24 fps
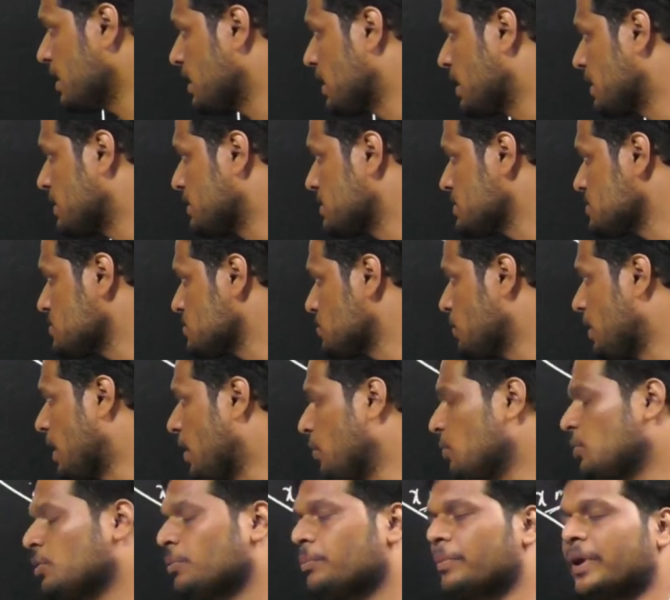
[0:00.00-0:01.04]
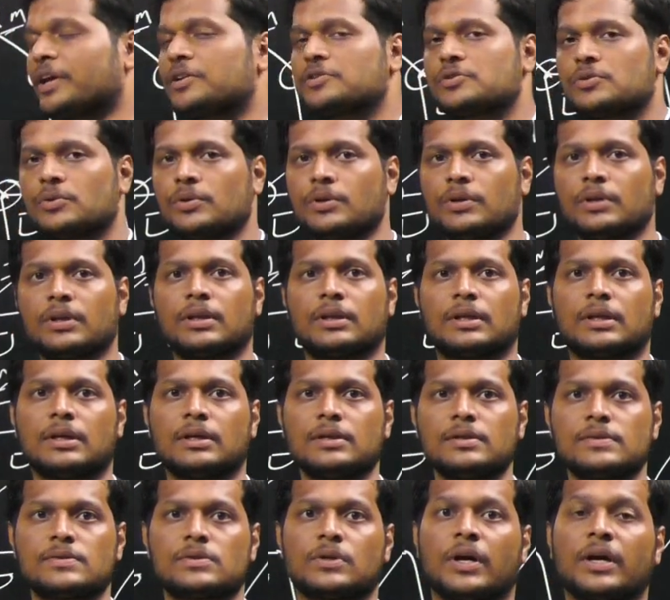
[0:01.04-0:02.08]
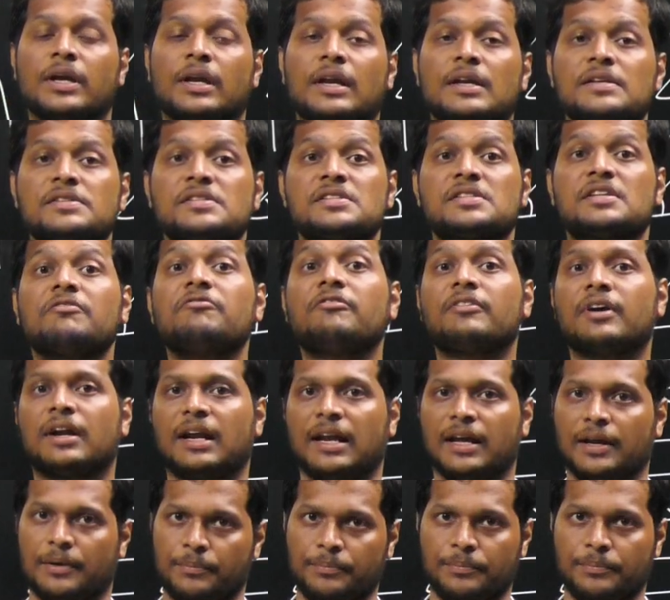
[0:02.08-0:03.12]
like this, you have to make sure the soil is stiff clay.